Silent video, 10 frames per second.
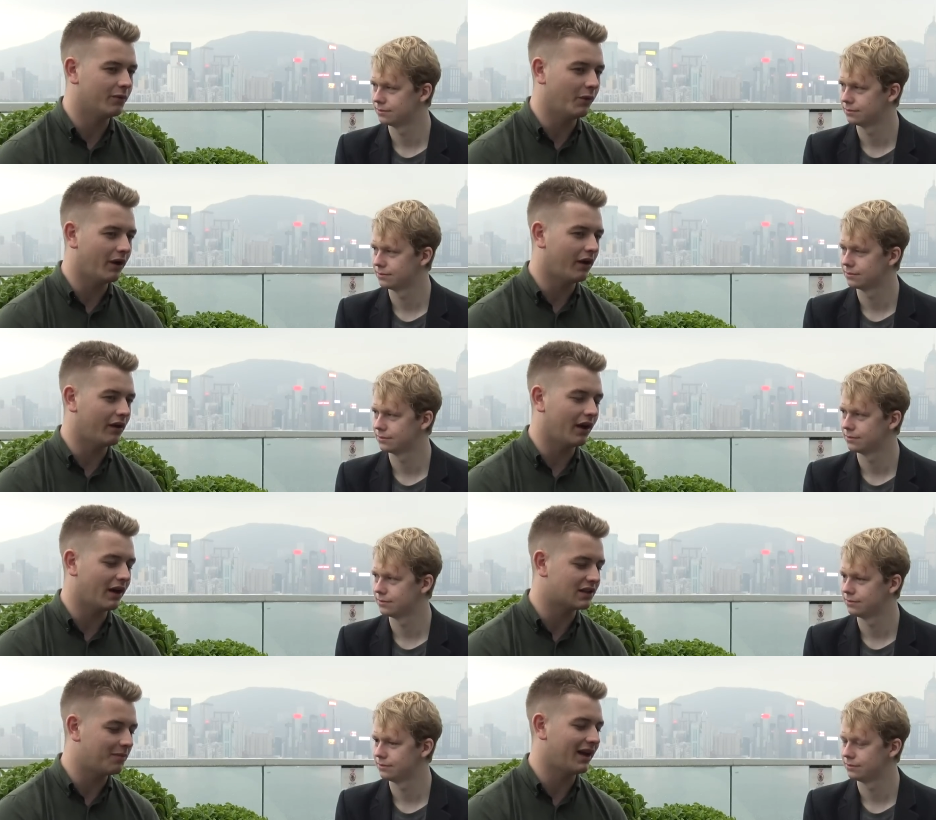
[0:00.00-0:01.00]
Speaker 1: we're,
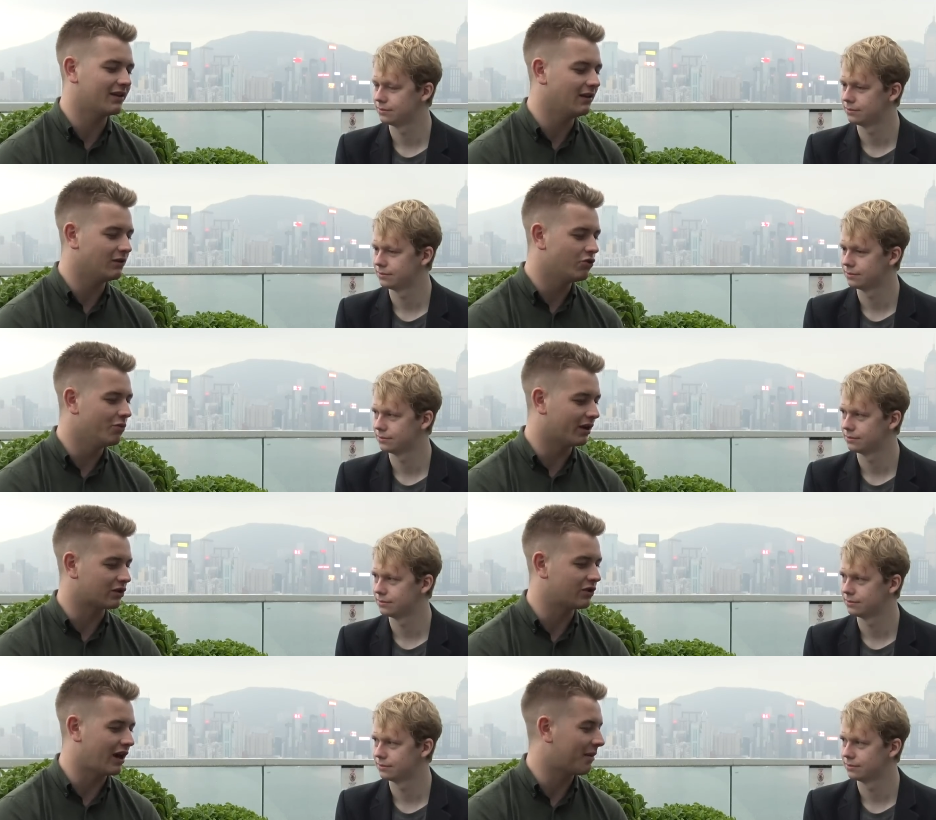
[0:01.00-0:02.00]
expecting too
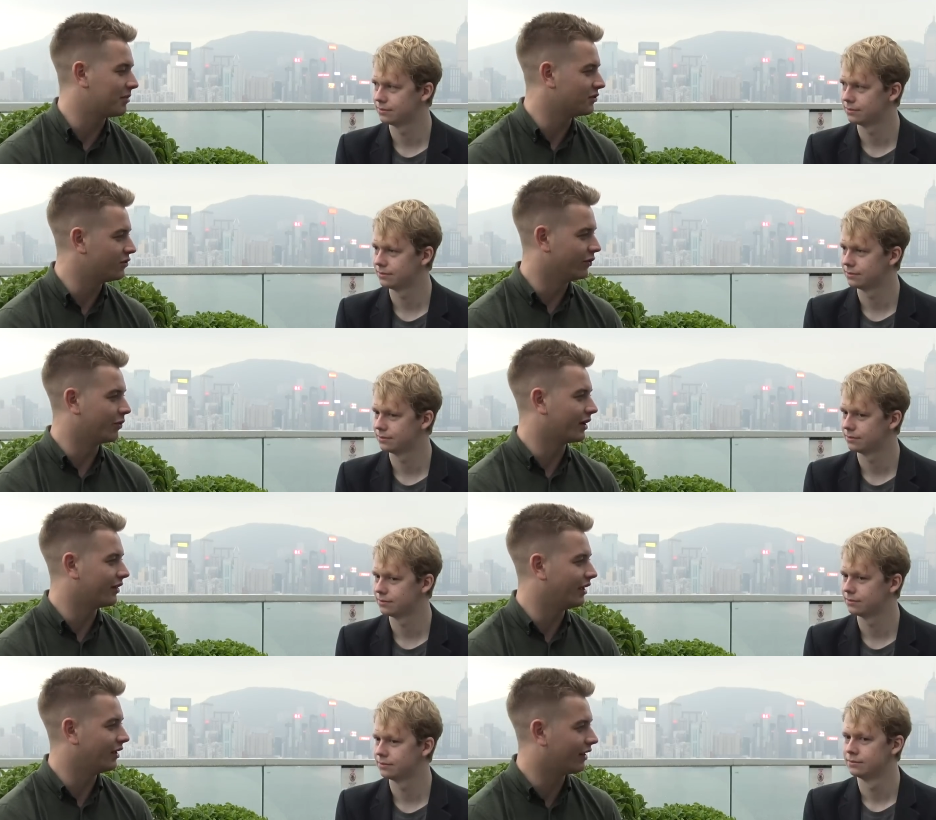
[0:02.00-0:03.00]
much to happen too
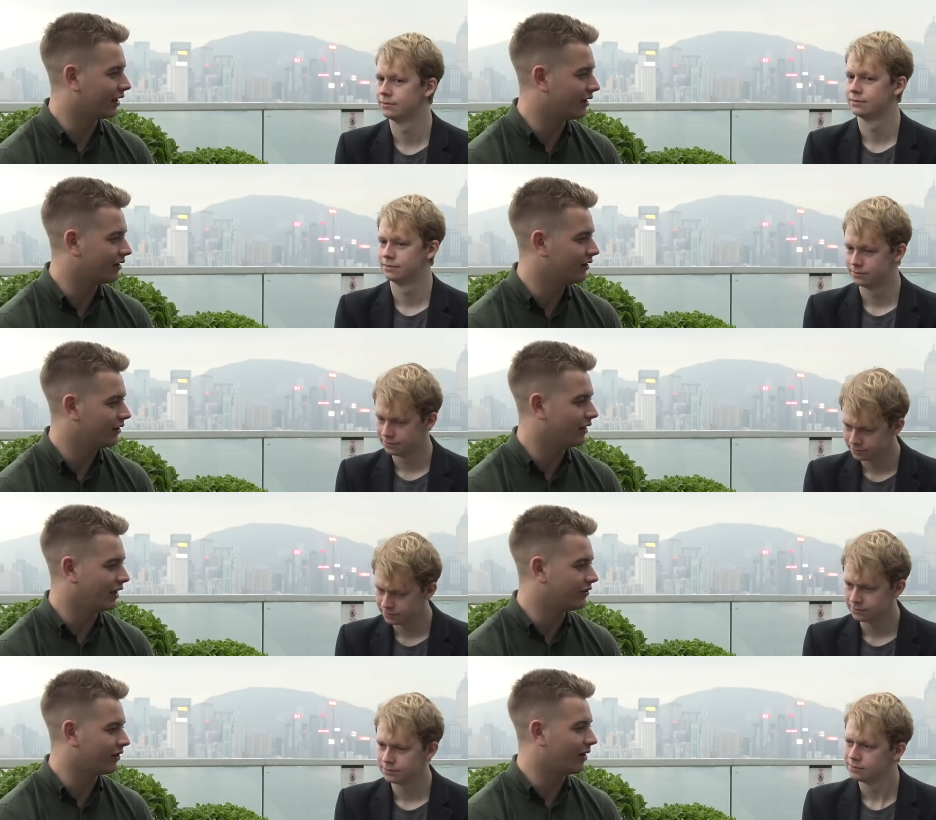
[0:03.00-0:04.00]
quickly, like it,
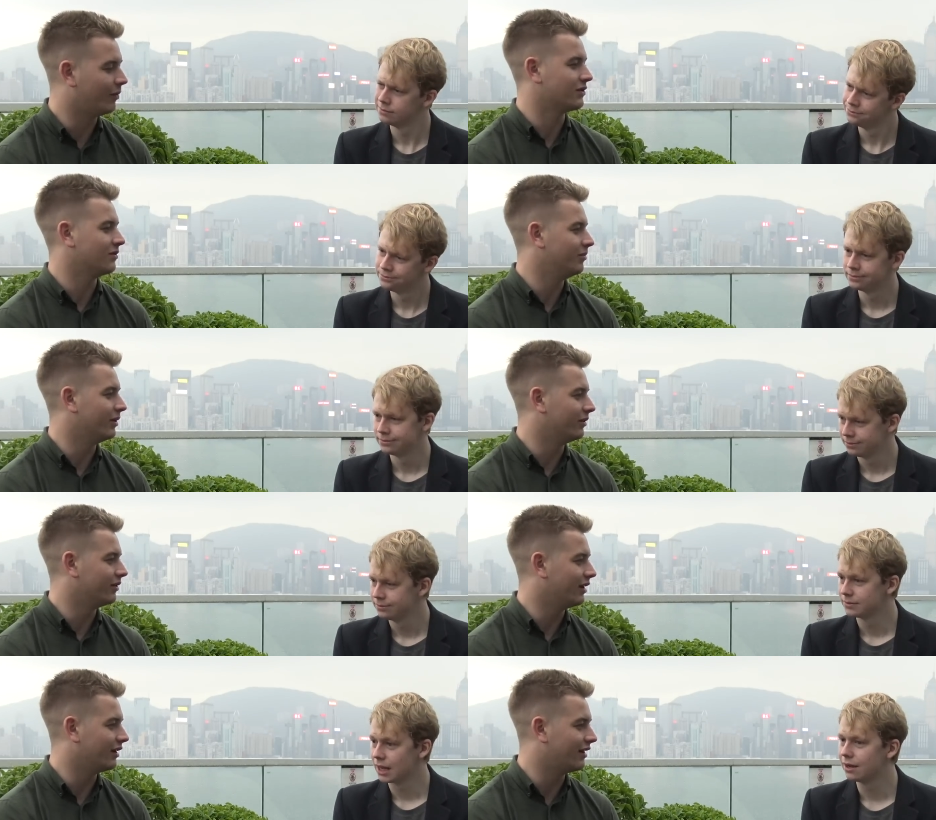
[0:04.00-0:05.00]
The internet wasn't built
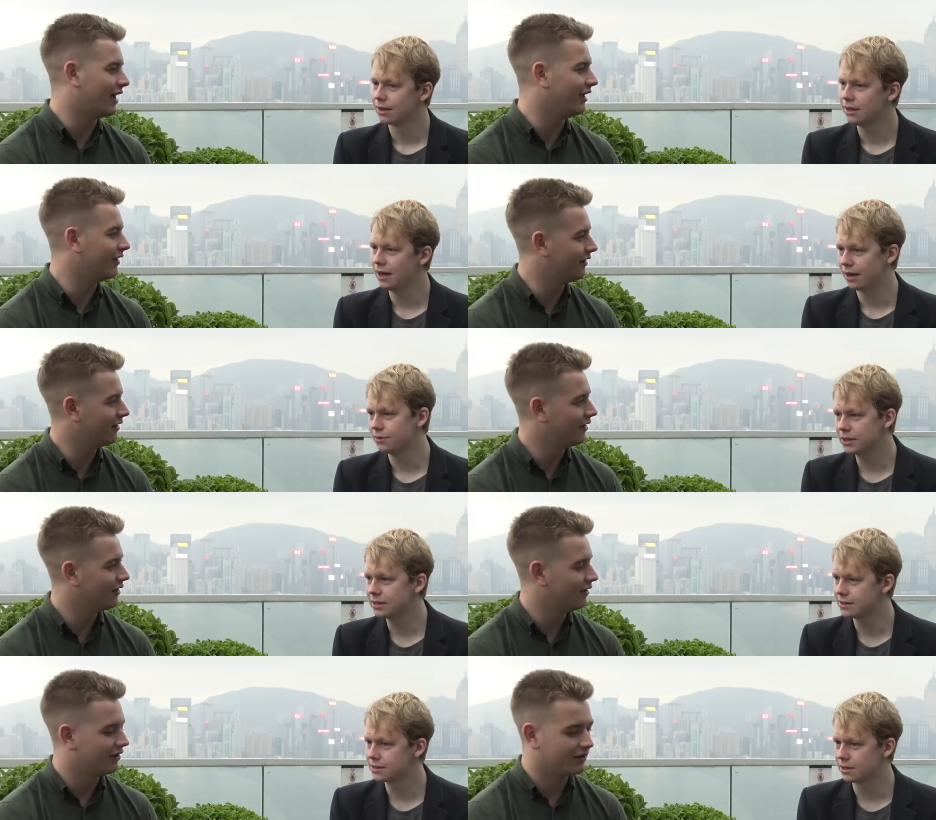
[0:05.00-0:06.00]
in a day. Yeah, well,
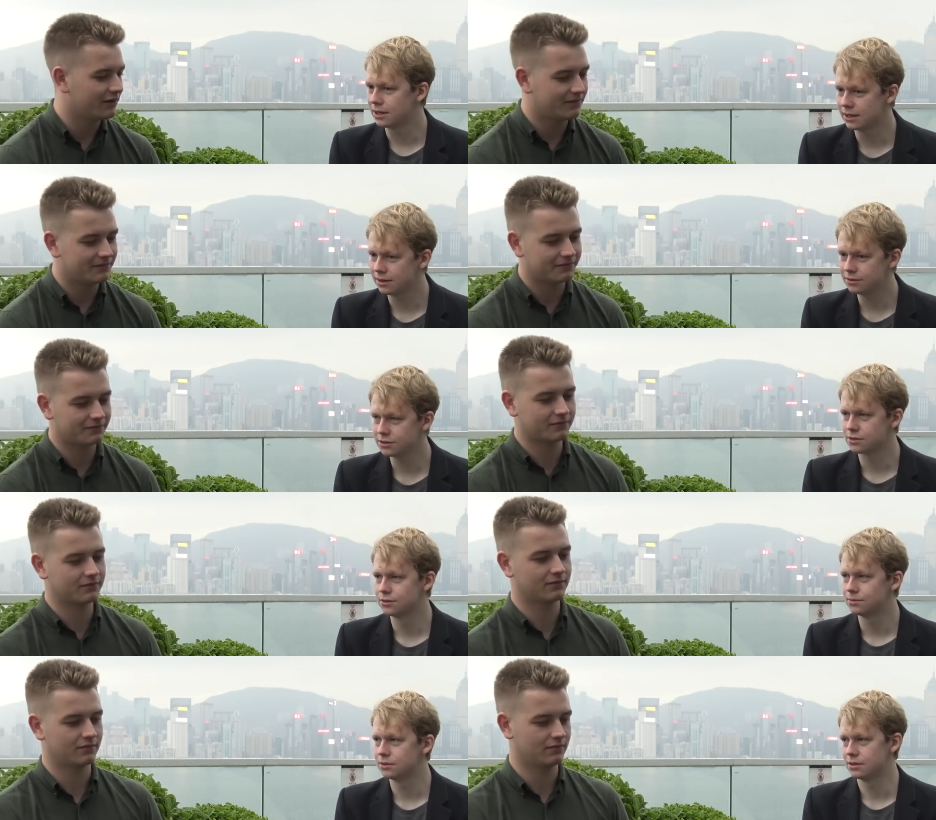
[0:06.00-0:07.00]
this
Speaker 2: is the thing. They're not just
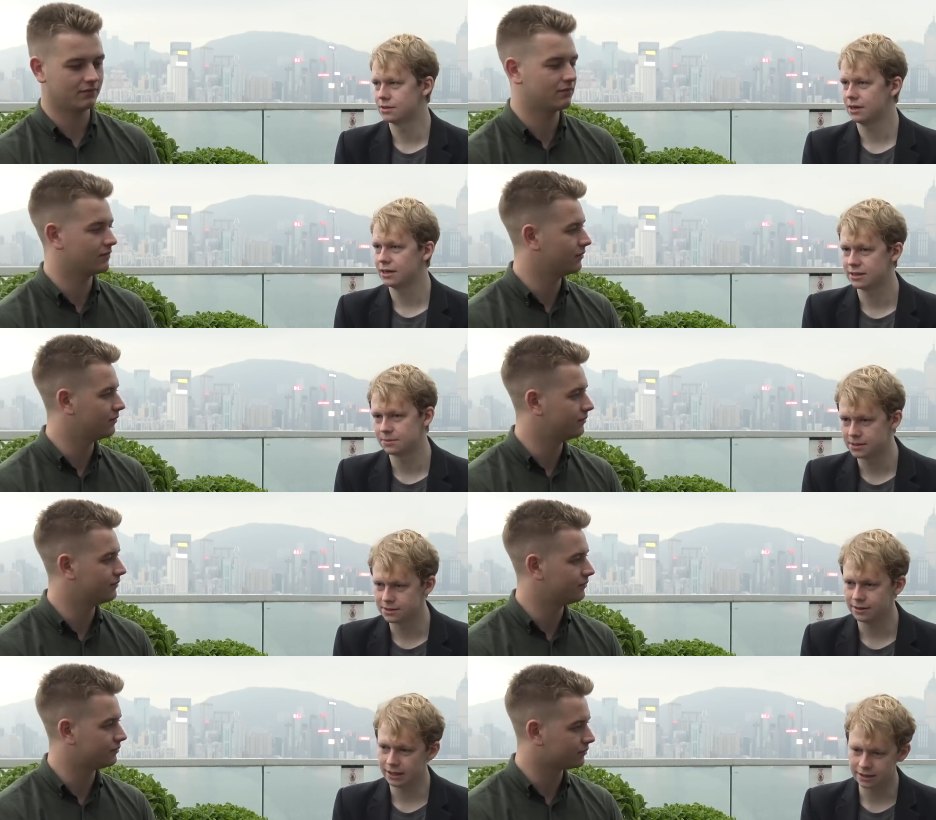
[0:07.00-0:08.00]
normal startups.
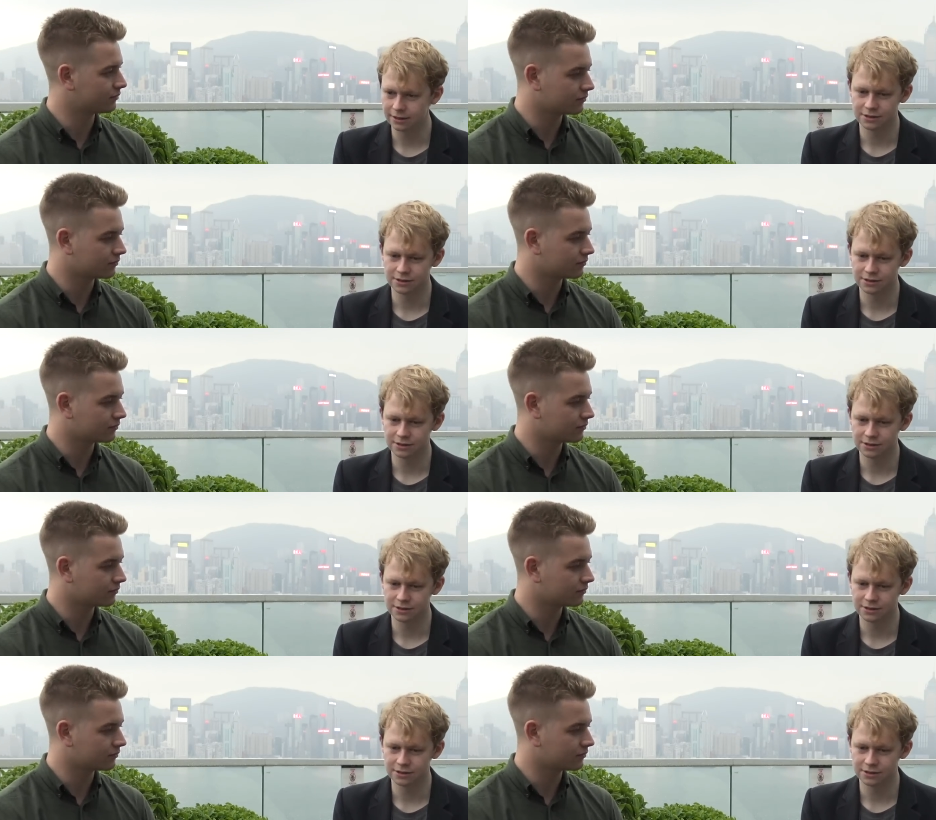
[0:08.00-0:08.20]
It's not like you